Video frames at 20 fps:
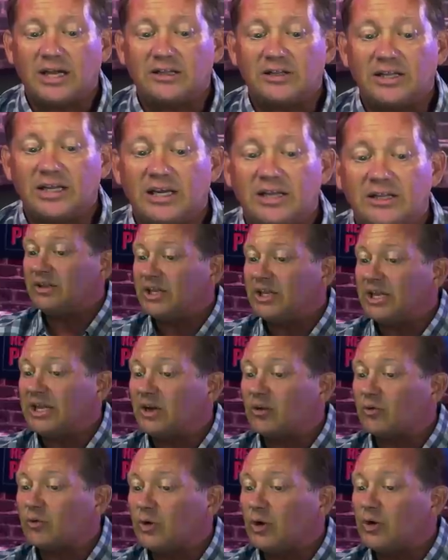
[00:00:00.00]
likely in
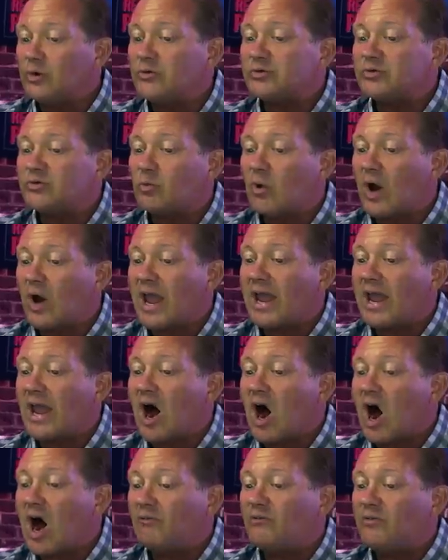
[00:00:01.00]
the Cruise
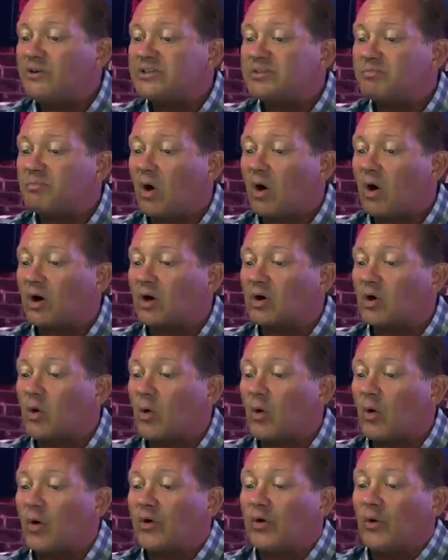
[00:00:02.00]
Way Office Park
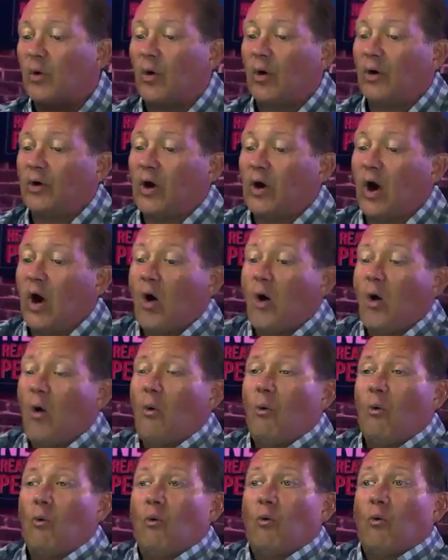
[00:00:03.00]
Corridor.
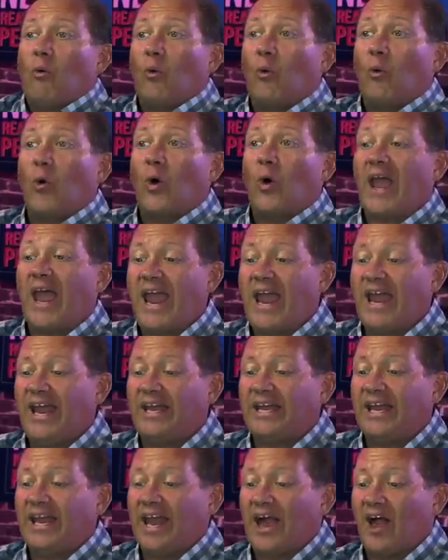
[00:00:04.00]
Oh,
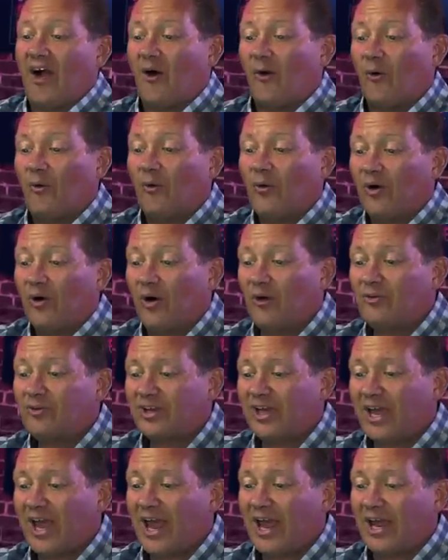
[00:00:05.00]
hey now.
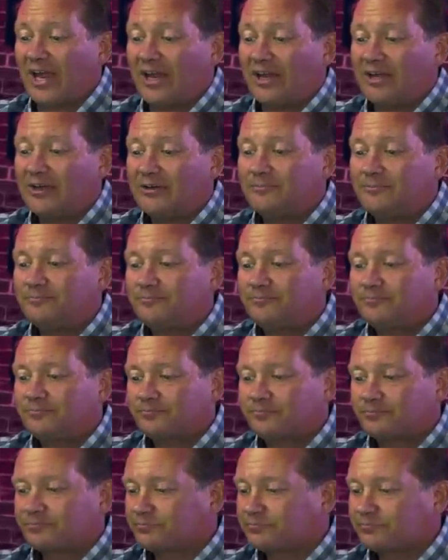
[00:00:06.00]
Okay.
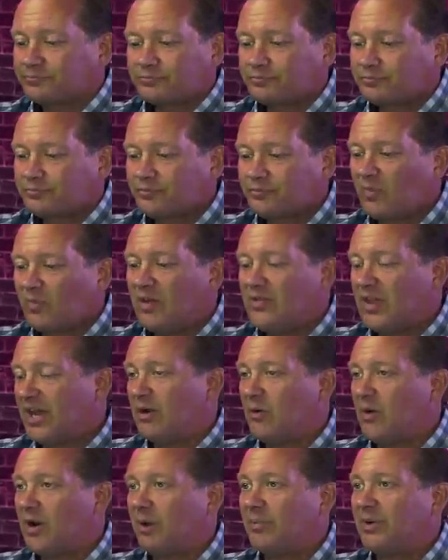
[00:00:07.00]

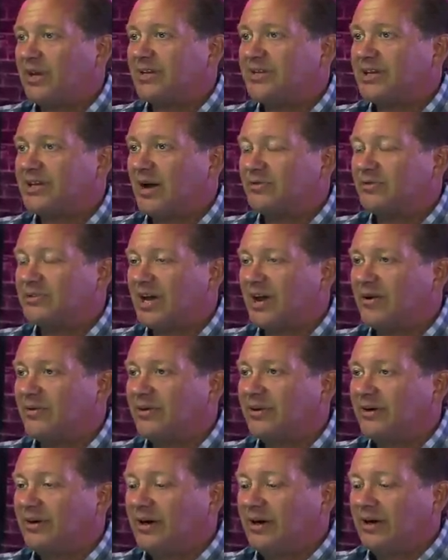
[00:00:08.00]
They don't want to be in
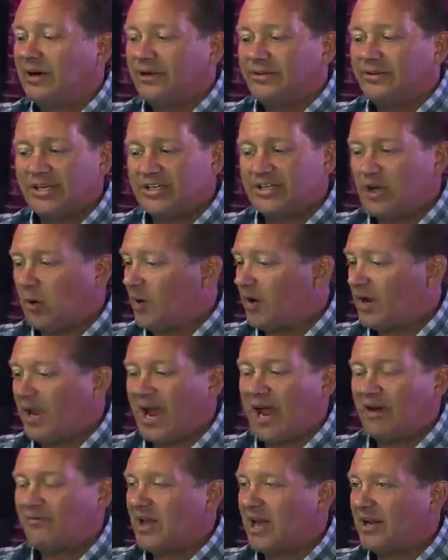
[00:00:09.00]
downtown. They don't want
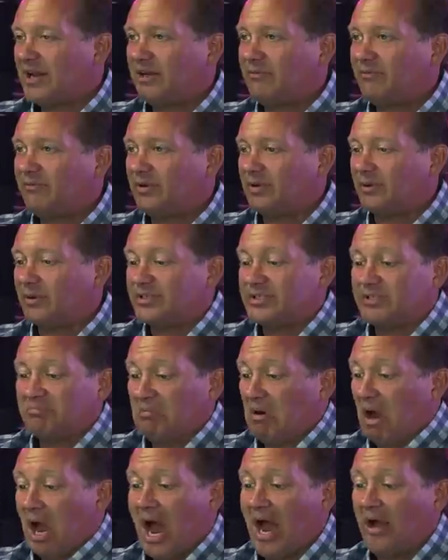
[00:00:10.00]
to have that
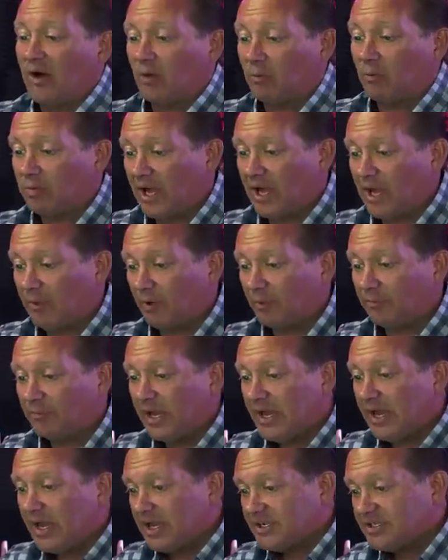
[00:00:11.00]
influence. I don't blame
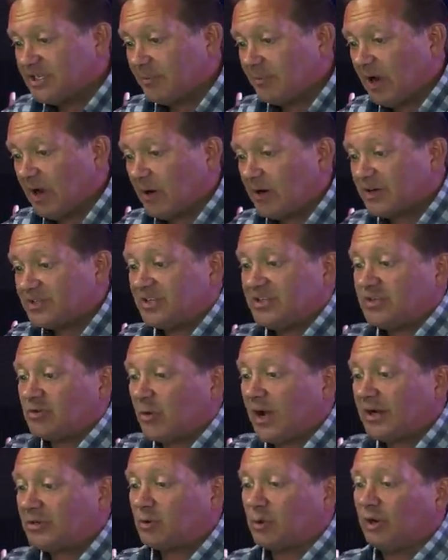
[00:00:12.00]
them. Tim Harrison,
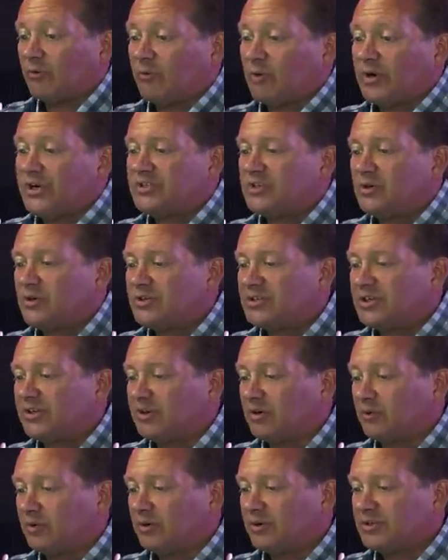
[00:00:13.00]
director of research
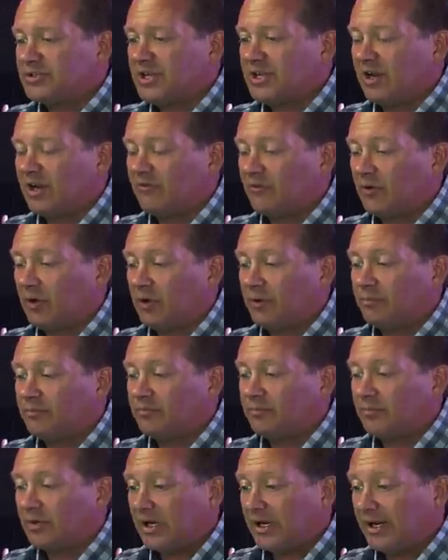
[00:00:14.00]
at the real estate
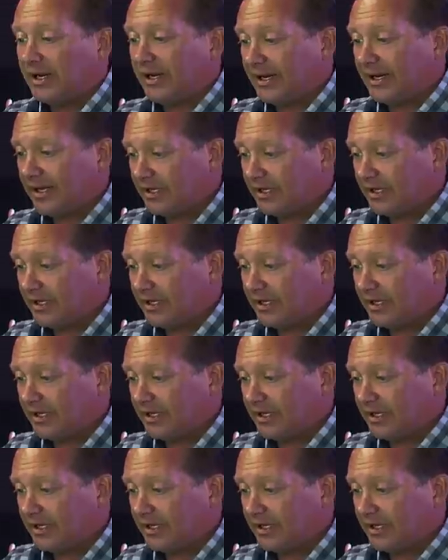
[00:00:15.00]
firm